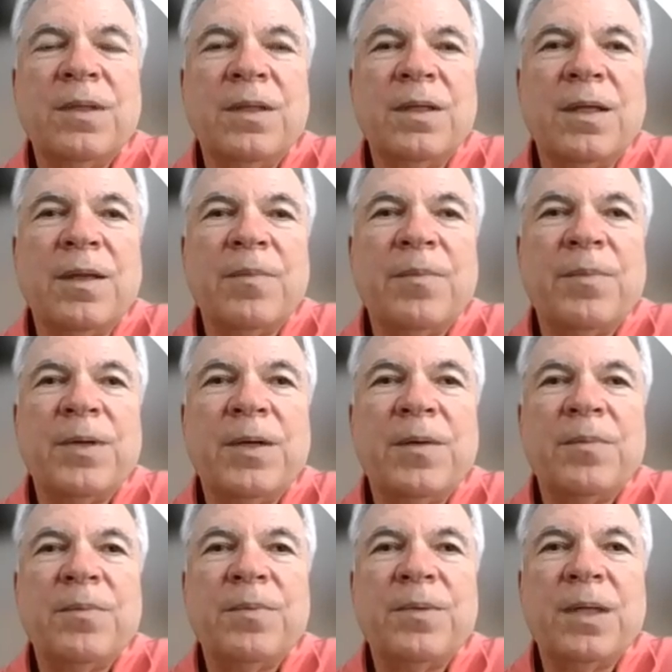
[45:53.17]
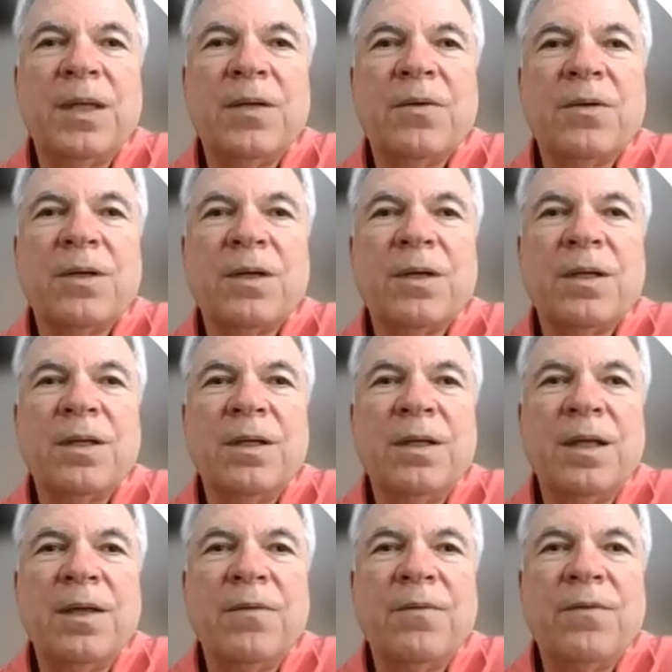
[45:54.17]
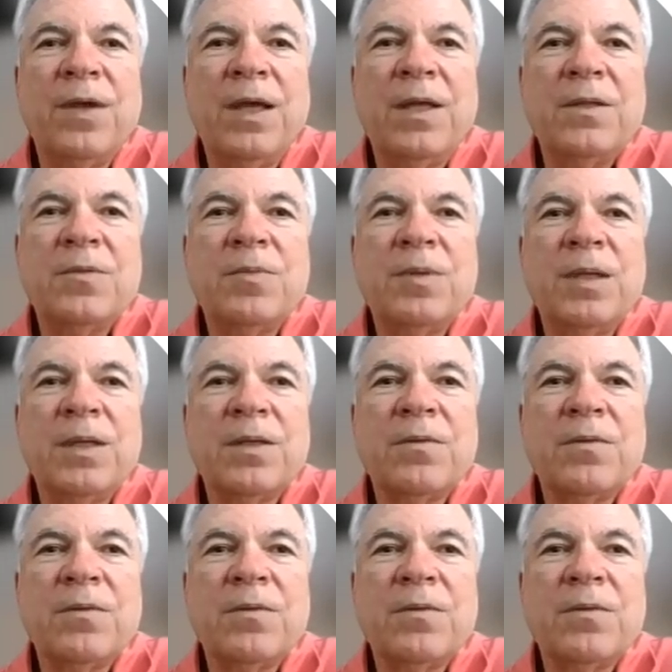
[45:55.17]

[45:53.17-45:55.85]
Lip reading: and pump, the aorta and veins begin